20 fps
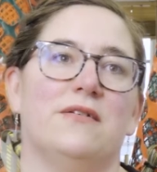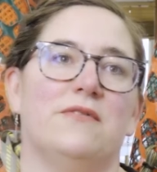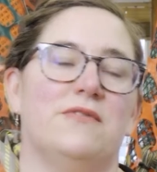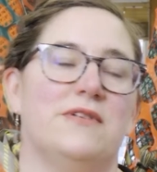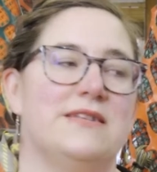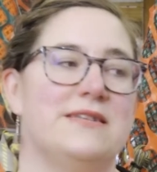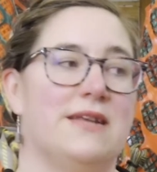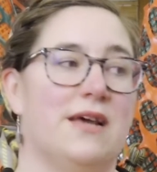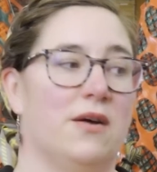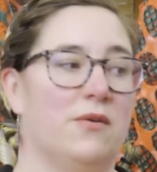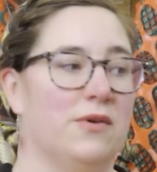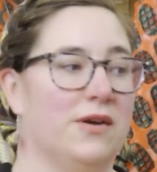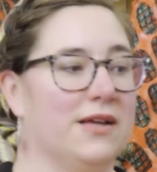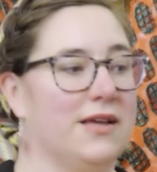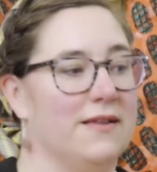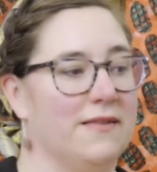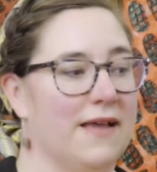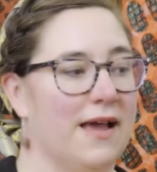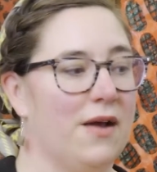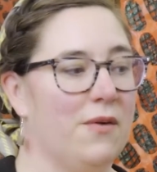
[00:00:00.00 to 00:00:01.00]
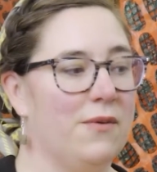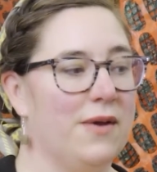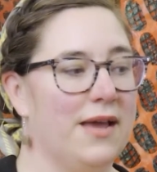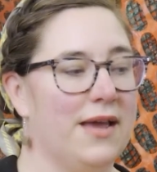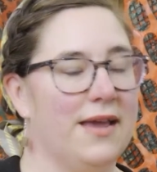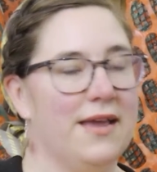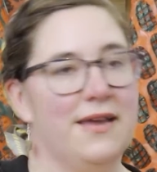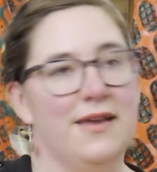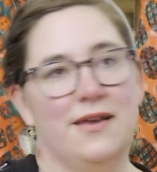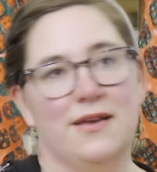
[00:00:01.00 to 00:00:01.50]
If it's not working that
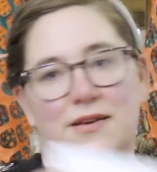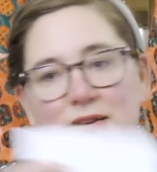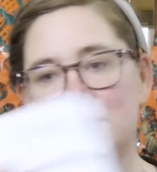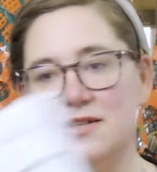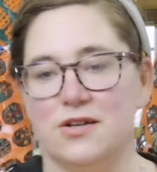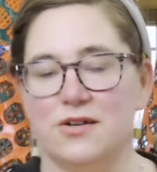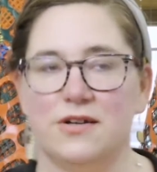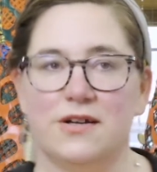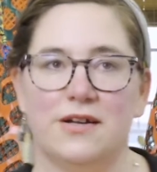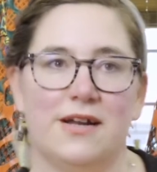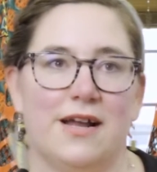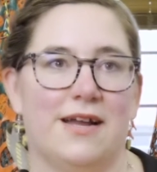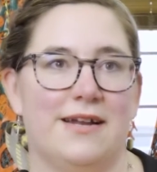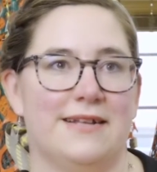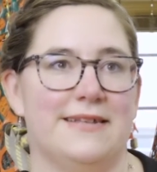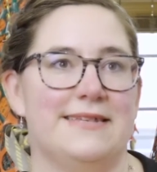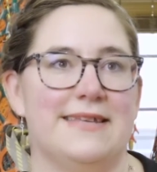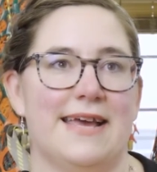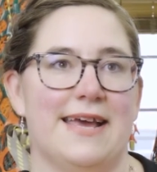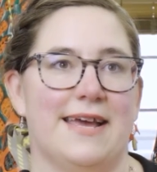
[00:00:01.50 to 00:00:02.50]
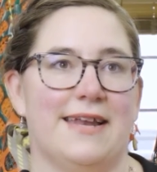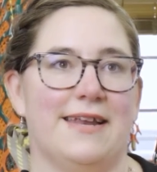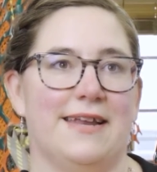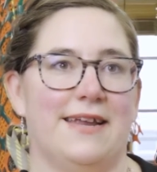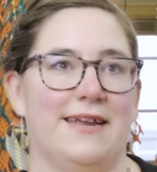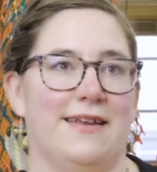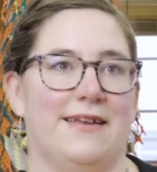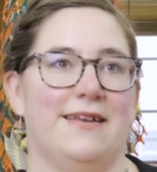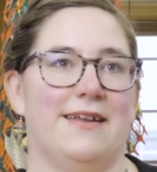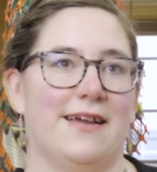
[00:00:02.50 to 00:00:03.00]
way, turn it on its head.
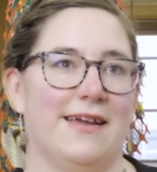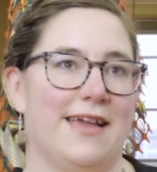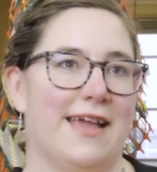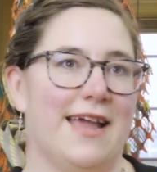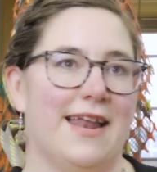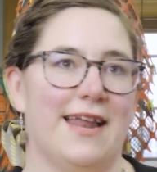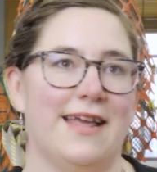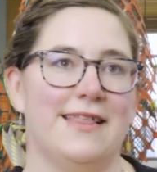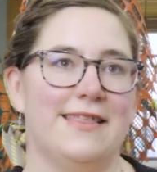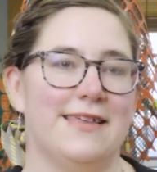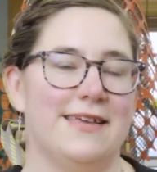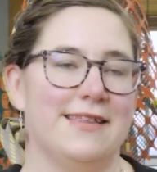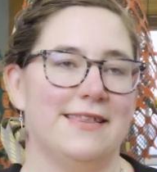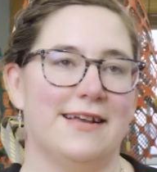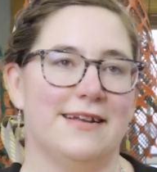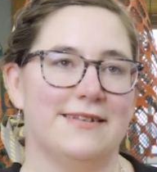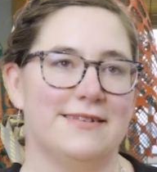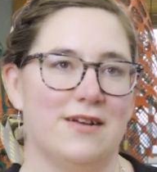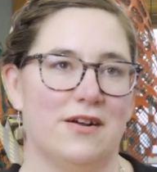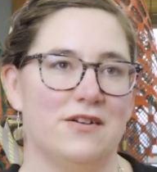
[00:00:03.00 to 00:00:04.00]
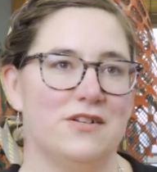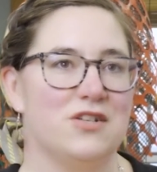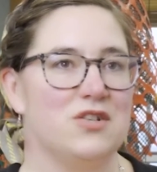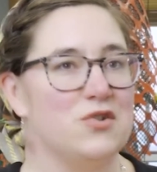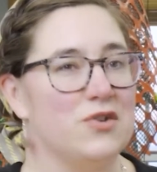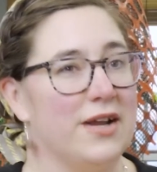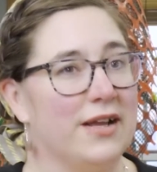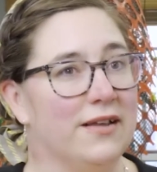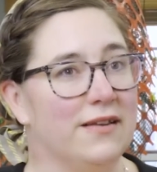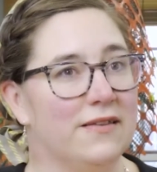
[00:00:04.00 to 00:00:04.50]
And again, I think that's our
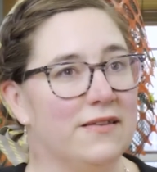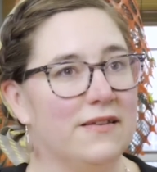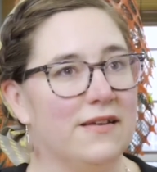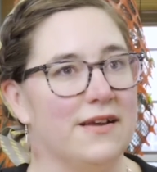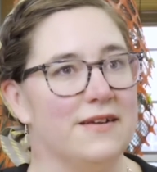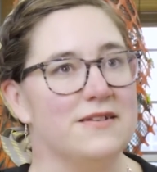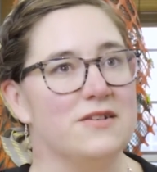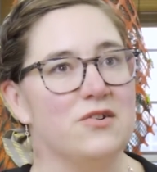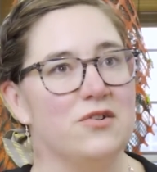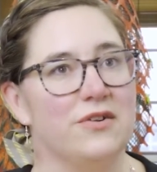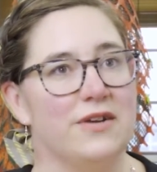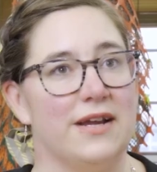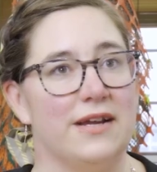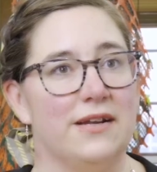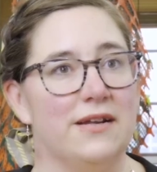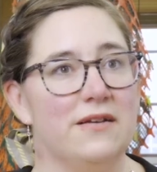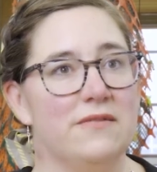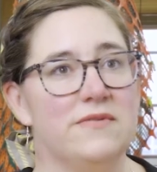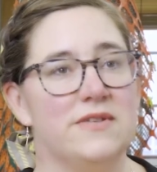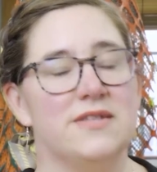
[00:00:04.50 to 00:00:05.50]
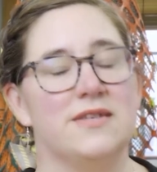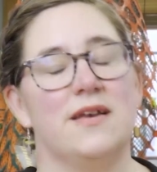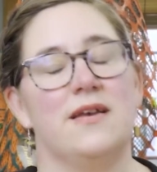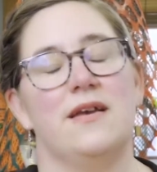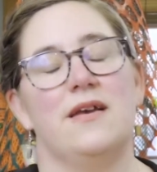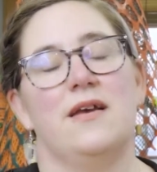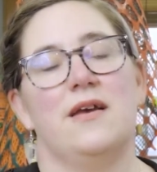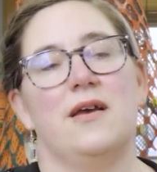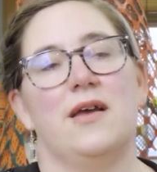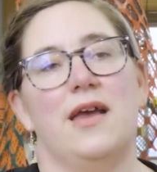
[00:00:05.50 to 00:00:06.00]
strength as creatives
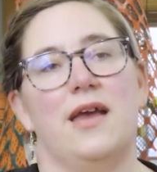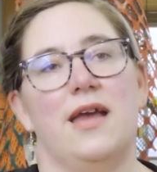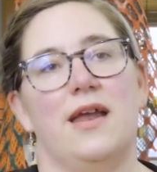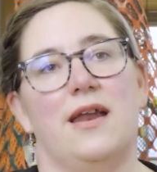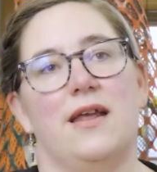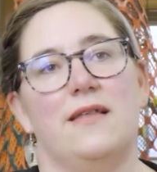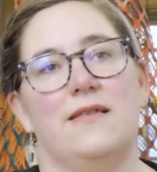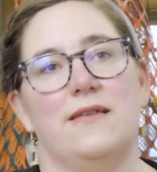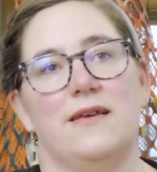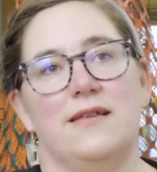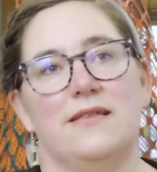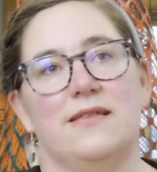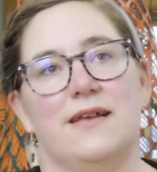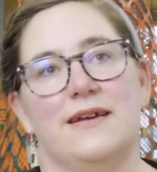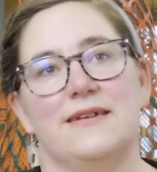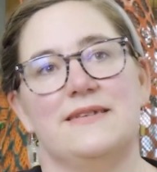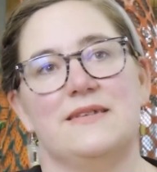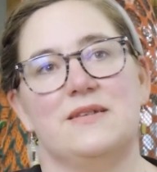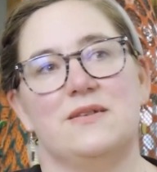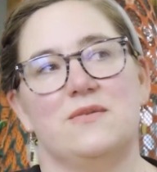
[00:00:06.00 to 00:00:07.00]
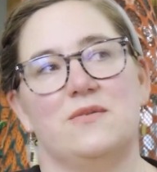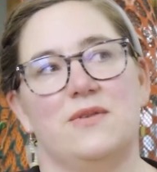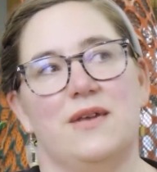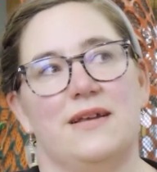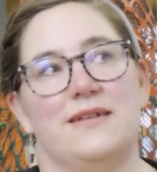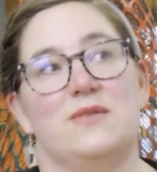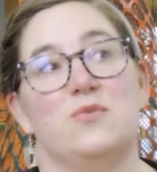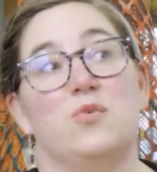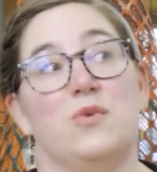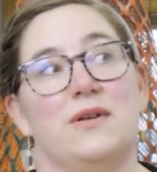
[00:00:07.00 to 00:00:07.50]
and I think that's
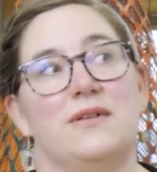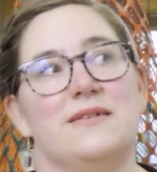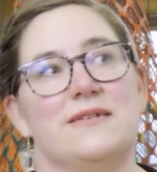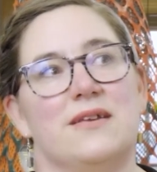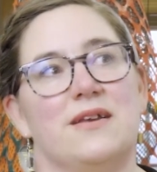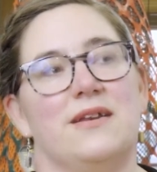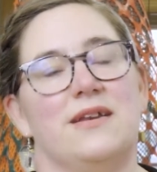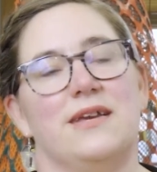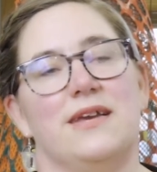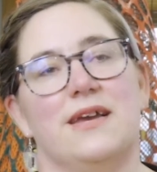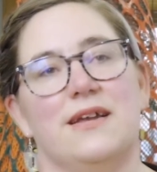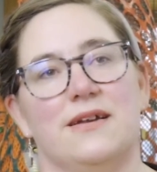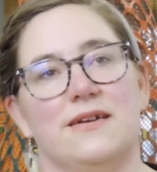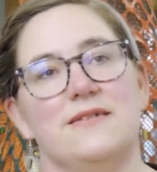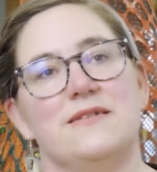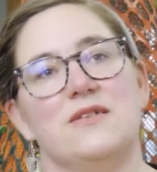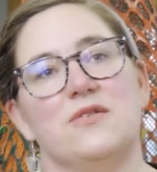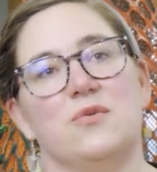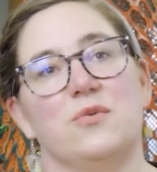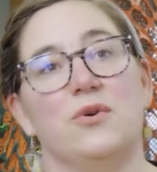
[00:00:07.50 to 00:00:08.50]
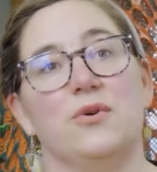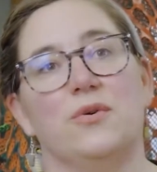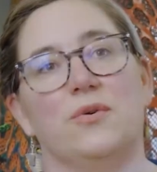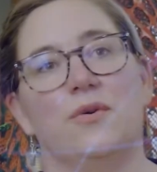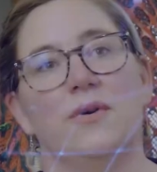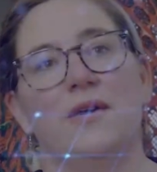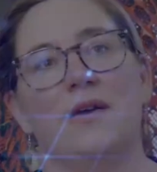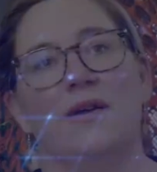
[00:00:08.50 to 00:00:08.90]
that's what's going to get us through.